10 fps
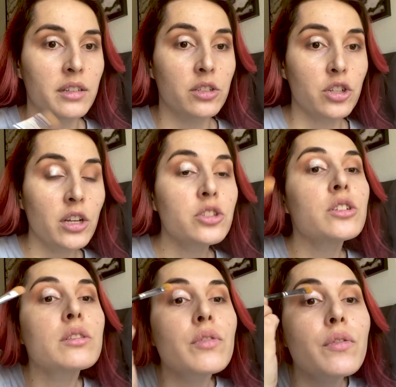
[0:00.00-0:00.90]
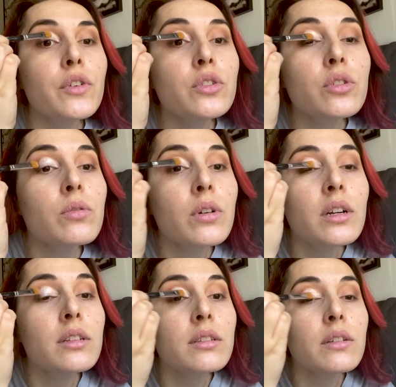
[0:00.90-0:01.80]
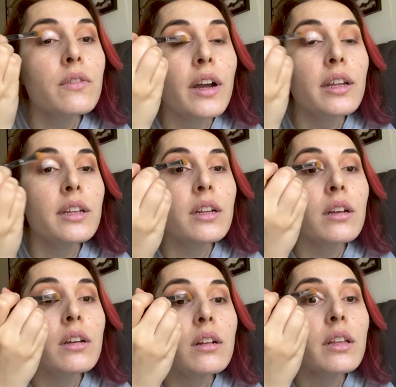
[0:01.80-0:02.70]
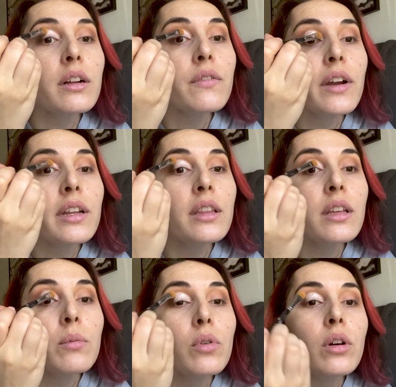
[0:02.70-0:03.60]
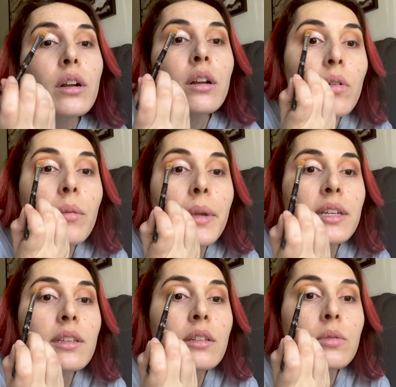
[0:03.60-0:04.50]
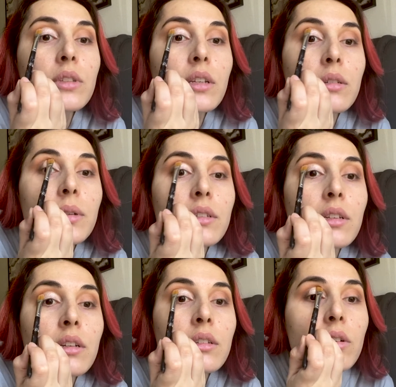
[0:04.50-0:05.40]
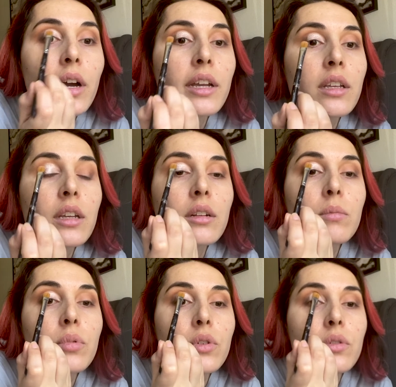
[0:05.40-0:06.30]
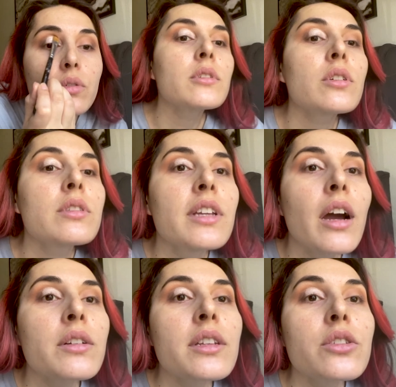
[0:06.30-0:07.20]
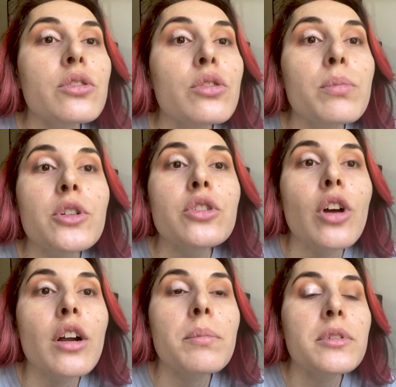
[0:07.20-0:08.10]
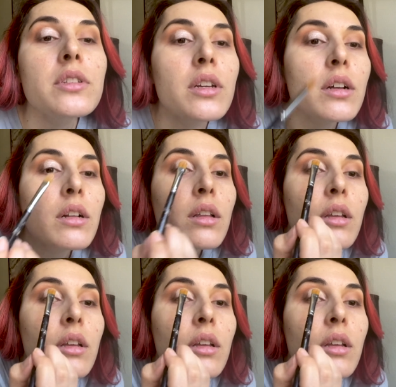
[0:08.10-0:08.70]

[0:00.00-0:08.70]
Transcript: suggestions for future ones, if I need to clarify anything more, what makes sense, what doesn't make sense, so I can improve. So see how it's like super sharp still?